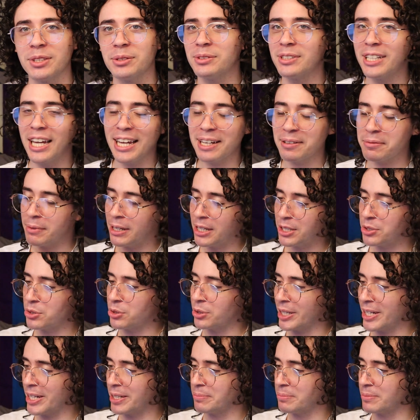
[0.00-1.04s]
take my
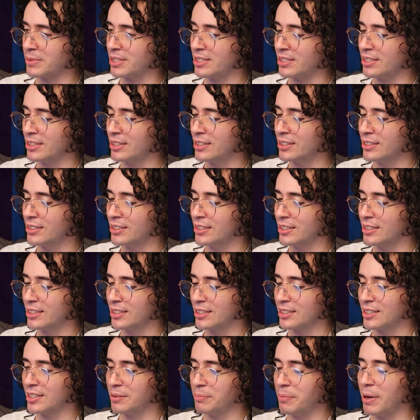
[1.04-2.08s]
dreams,
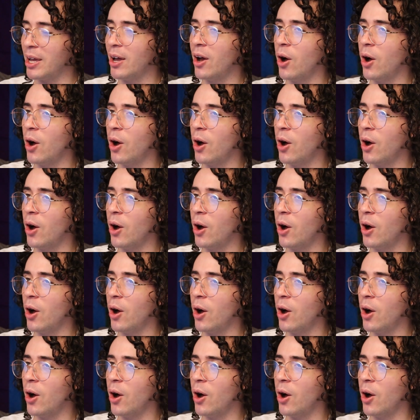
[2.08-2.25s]
my